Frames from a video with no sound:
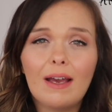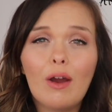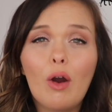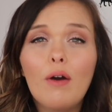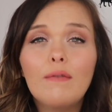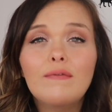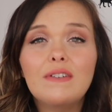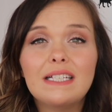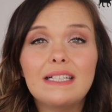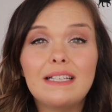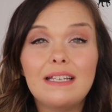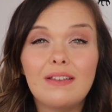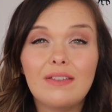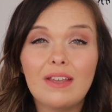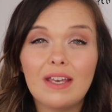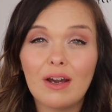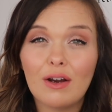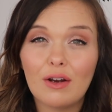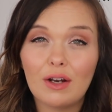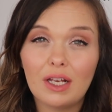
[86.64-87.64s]
Like, obviously
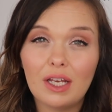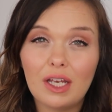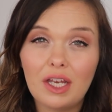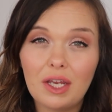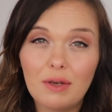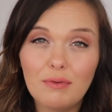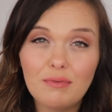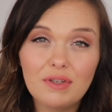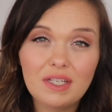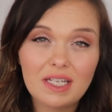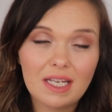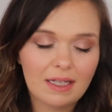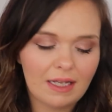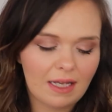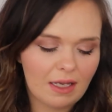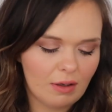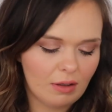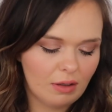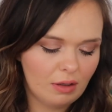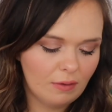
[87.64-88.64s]
they are cute and
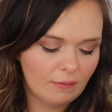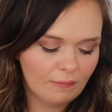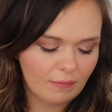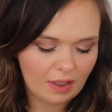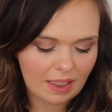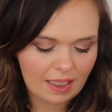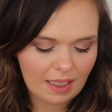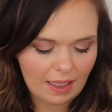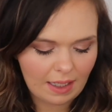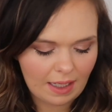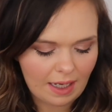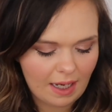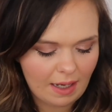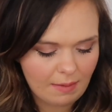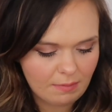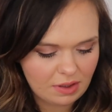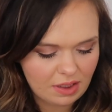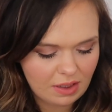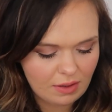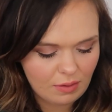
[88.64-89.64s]
they are lovely and
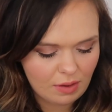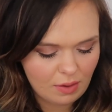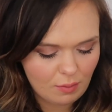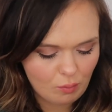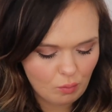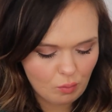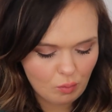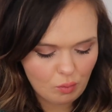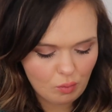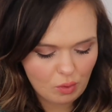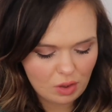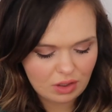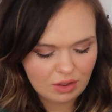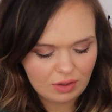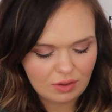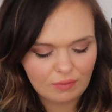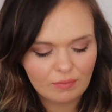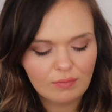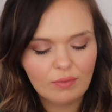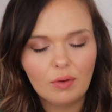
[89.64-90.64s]
absolutely
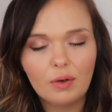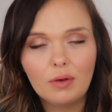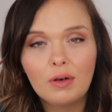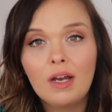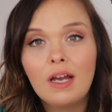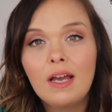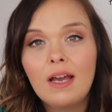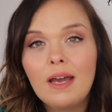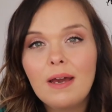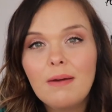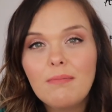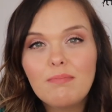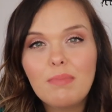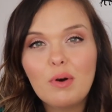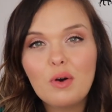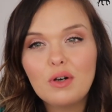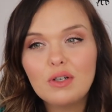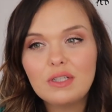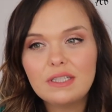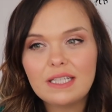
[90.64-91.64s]
wonderful,
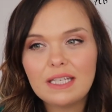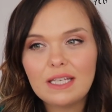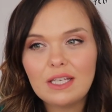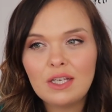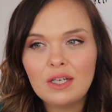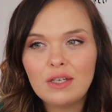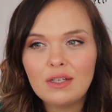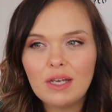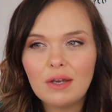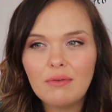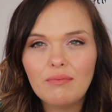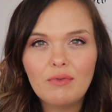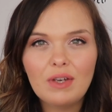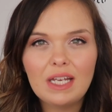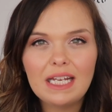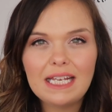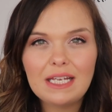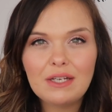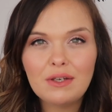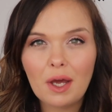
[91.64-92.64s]
but you don't
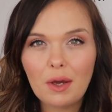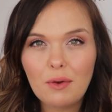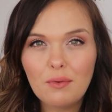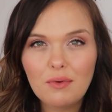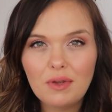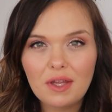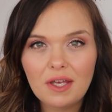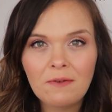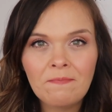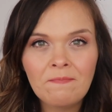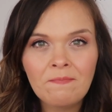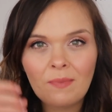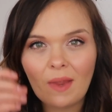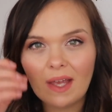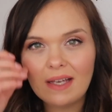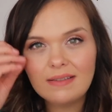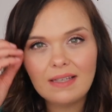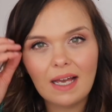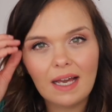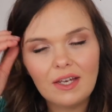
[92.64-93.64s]
really know
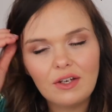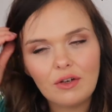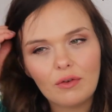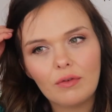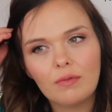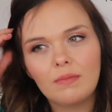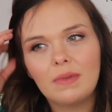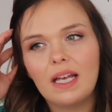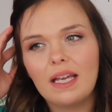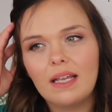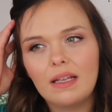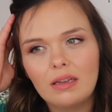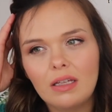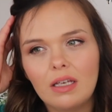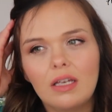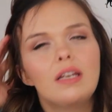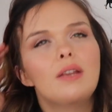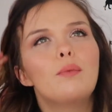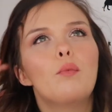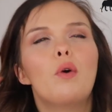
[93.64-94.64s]
them aside from like
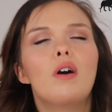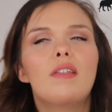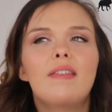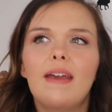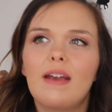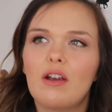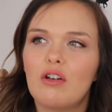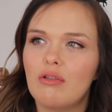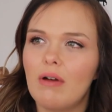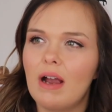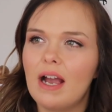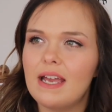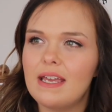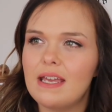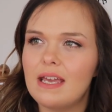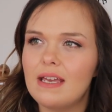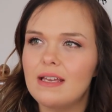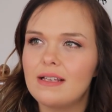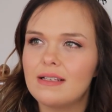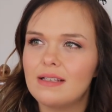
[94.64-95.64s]
learning what their cry
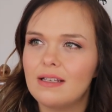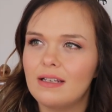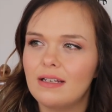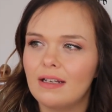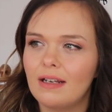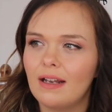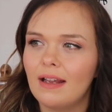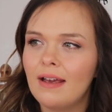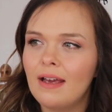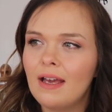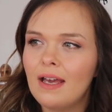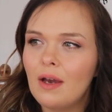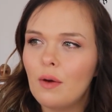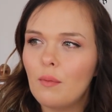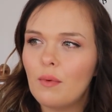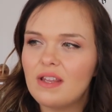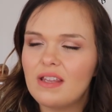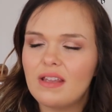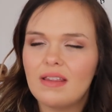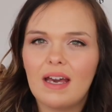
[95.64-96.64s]
is and
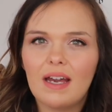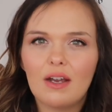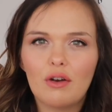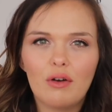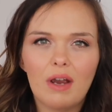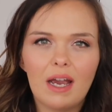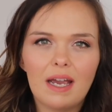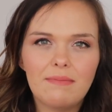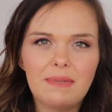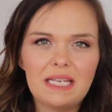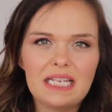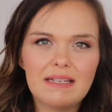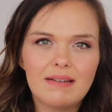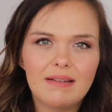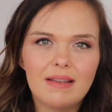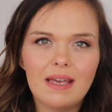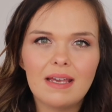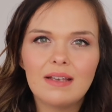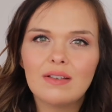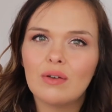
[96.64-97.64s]
whether that cry
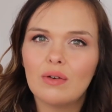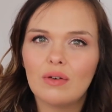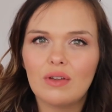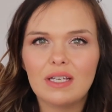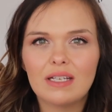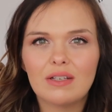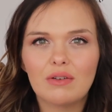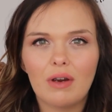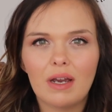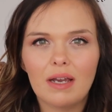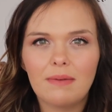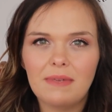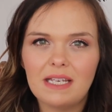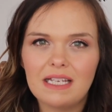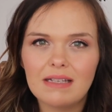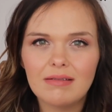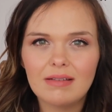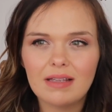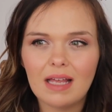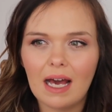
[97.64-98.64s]
means this or this cry
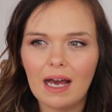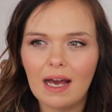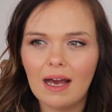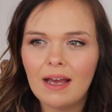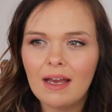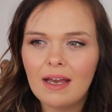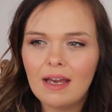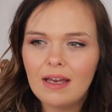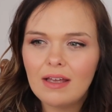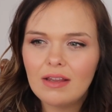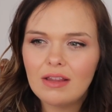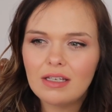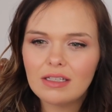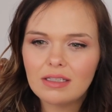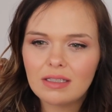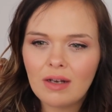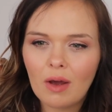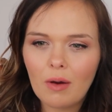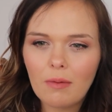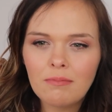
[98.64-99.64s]
means that.
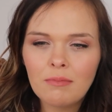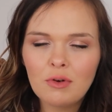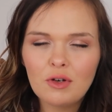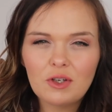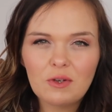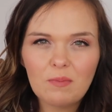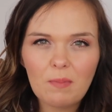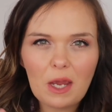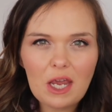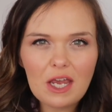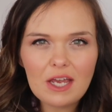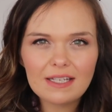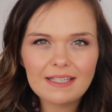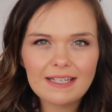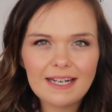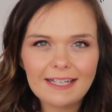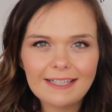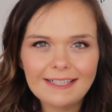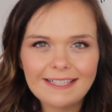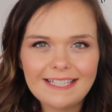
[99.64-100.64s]
There's not much
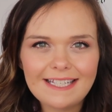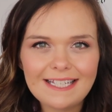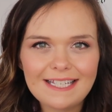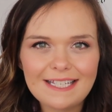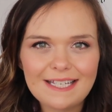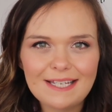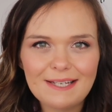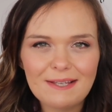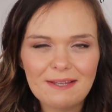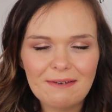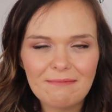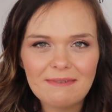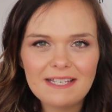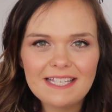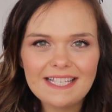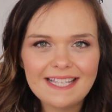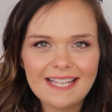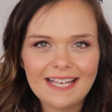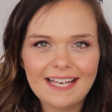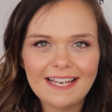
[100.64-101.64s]
personality to them,
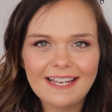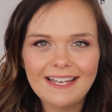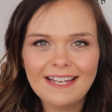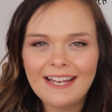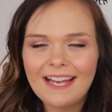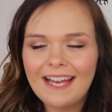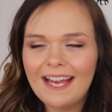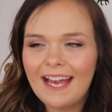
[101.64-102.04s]
is there?